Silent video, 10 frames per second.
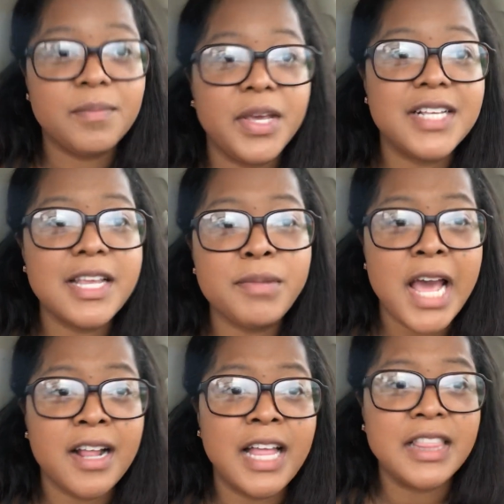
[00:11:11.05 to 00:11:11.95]
Because I'm
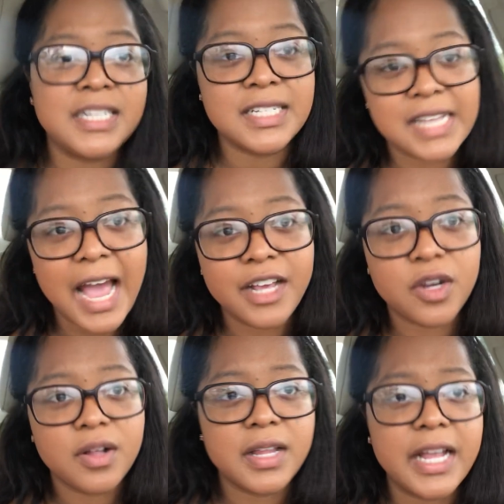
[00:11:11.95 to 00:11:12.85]
kind of like the design
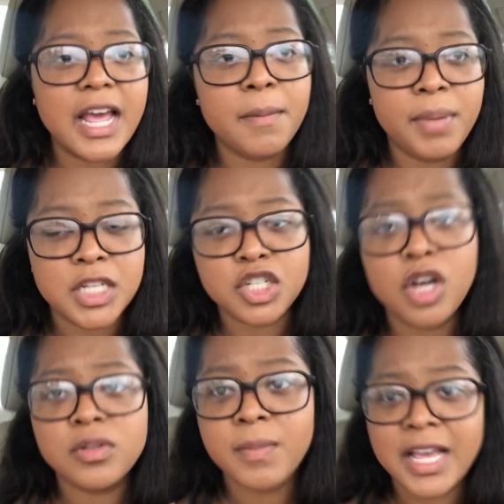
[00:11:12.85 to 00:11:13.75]
girl, I kind of
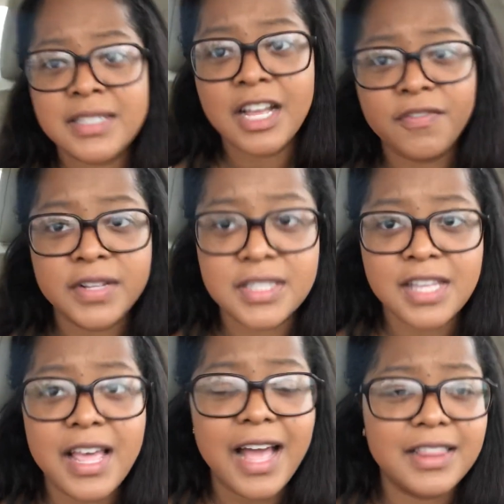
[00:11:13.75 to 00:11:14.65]
pigeonholed myself
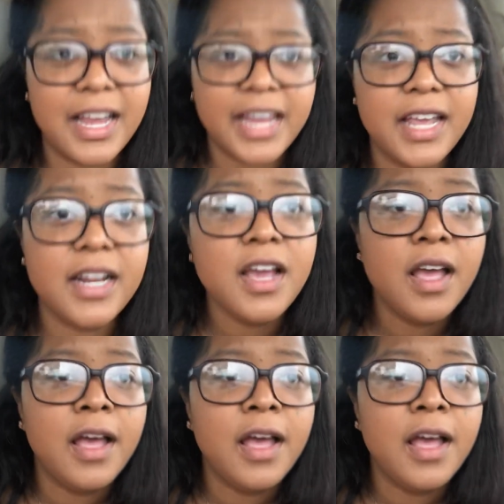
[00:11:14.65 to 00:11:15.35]
into that lane.